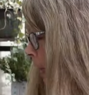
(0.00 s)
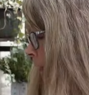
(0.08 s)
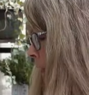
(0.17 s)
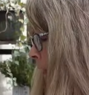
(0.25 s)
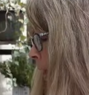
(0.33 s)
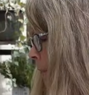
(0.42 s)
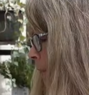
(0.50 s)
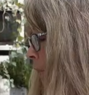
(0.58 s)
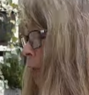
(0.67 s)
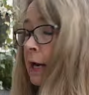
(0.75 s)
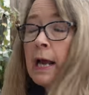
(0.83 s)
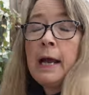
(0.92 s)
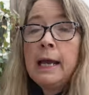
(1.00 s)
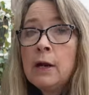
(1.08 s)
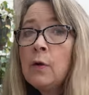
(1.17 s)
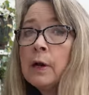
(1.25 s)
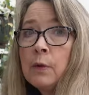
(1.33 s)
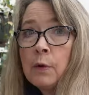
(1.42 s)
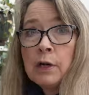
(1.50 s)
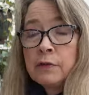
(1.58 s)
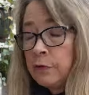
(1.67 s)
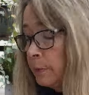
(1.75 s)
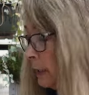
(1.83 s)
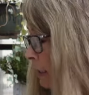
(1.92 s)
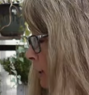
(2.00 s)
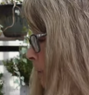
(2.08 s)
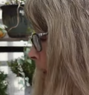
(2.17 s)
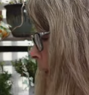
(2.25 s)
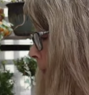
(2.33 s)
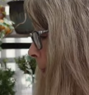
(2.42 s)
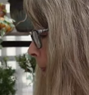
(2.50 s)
um, when I, it already works for me this way.